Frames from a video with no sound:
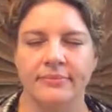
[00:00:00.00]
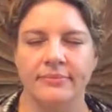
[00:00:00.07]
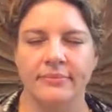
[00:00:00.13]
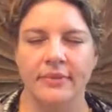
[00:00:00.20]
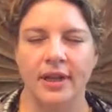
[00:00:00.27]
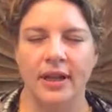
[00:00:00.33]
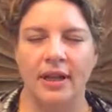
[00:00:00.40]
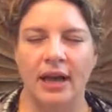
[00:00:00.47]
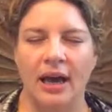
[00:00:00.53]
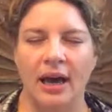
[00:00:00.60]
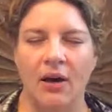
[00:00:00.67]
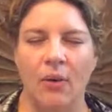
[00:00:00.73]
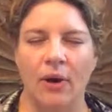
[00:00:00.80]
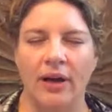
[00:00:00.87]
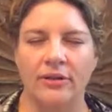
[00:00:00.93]
And
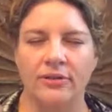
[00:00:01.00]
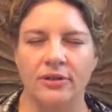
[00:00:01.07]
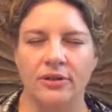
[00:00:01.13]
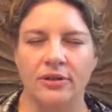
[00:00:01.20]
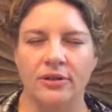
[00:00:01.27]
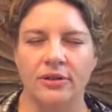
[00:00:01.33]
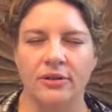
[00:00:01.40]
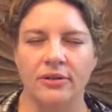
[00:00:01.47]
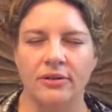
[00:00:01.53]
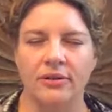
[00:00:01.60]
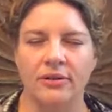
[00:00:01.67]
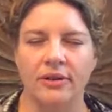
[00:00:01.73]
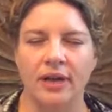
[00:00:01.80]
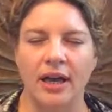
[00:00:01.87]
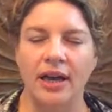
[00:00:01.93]
now enter
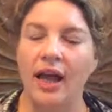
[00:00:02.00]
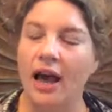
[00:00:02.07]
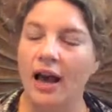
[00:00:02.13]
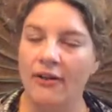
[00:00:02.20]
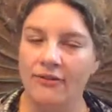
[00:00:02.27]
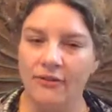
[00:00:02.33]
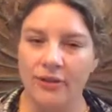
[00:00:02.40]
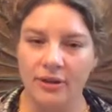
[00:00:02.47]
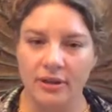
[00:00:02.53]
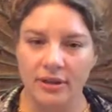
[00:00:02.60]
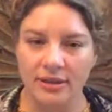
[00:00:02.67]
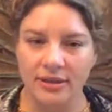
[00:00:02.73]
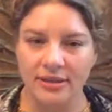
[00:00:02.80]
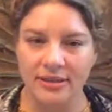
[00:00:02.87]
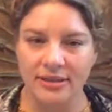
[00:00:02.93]
an
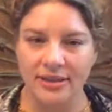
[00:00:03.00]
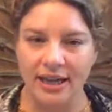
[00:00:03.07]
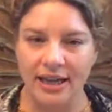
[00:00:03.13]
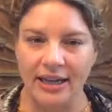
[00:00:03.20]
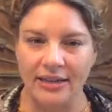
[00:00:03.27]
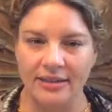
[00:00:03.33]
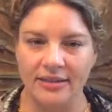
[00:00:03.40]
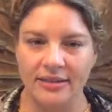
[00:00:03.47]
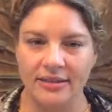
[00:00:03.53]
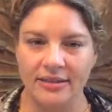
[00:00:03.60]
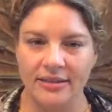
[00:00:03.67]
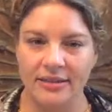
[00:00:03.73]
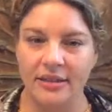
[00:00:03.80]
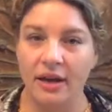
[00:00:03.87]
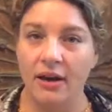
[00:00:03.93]
effortless state
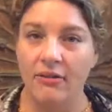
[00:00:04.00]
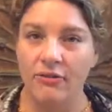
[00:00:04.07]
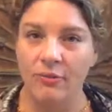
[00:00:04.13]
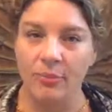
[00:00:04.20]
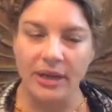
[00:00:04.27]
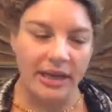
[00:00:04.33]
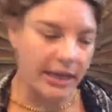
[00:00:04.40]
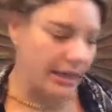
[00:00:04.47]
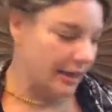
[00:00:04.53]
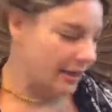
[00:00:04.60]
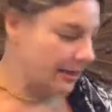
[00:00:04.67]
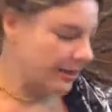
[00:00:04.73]
of being.